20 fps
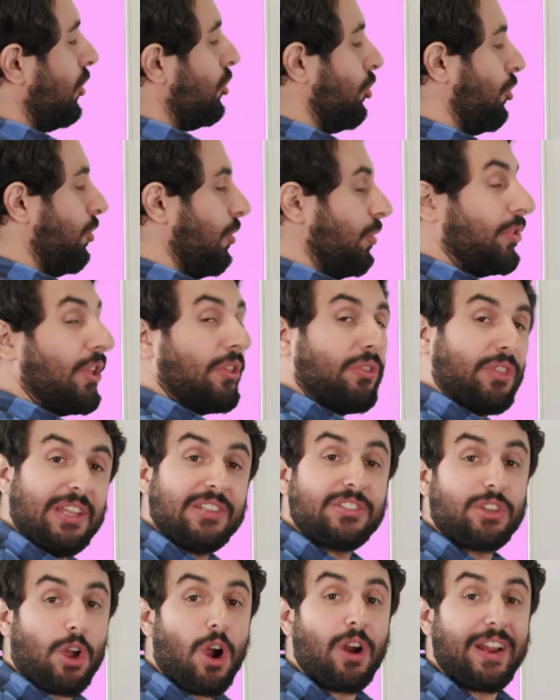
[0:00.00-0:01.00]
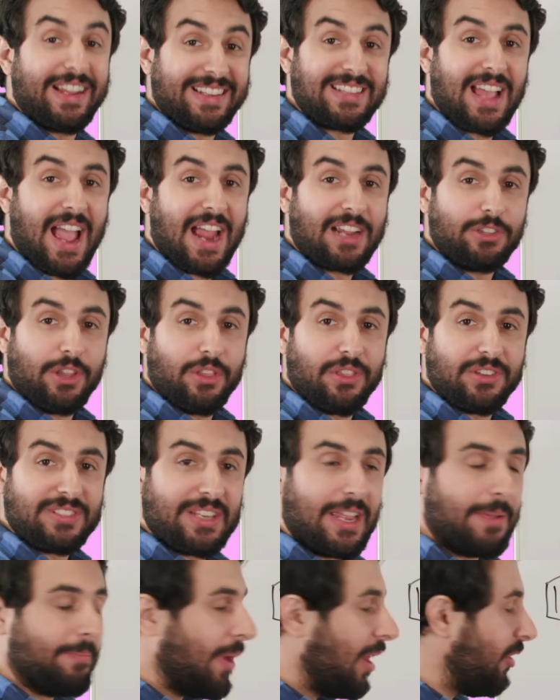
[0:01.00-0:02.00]
is true that these are exactly the
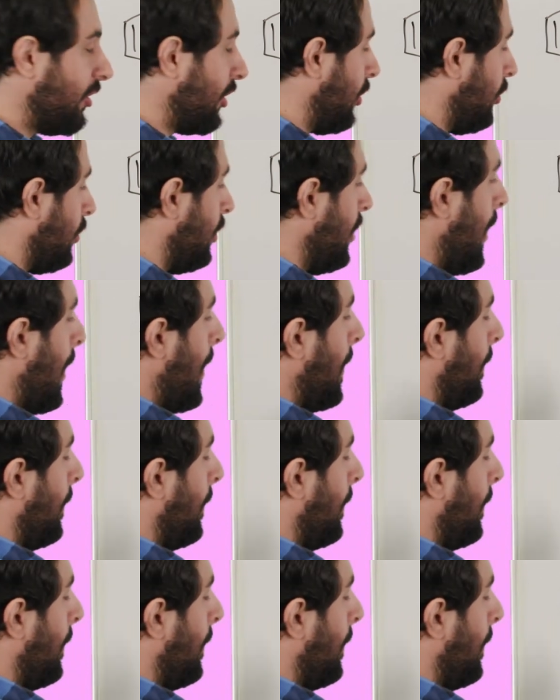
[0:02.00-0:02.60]
same molecule,